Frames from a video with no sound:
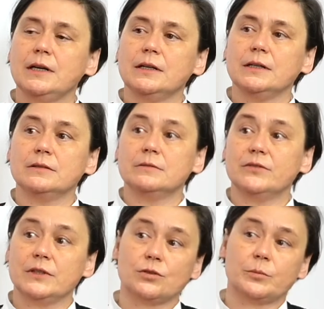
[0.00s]
and
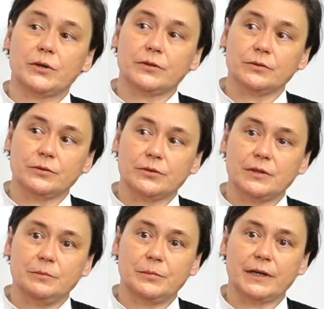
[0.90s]
venture partners
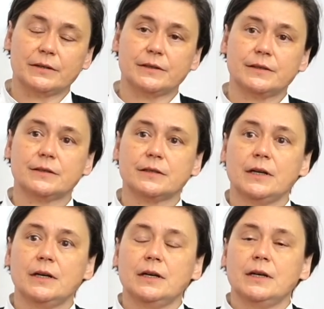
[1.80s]
in Paris.
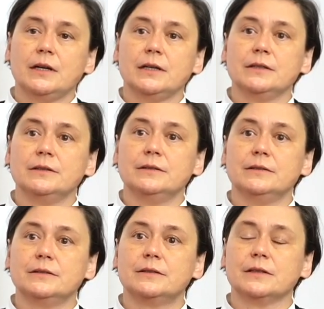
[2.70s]

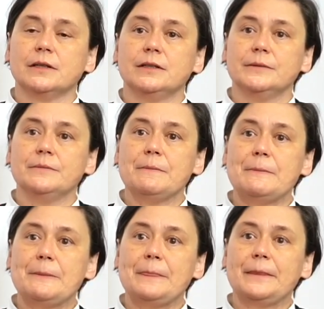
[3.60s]
And
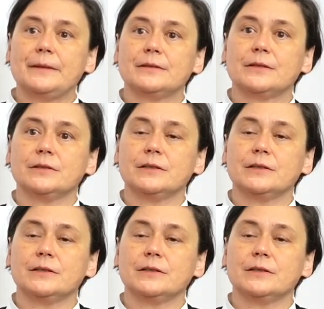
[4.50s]
so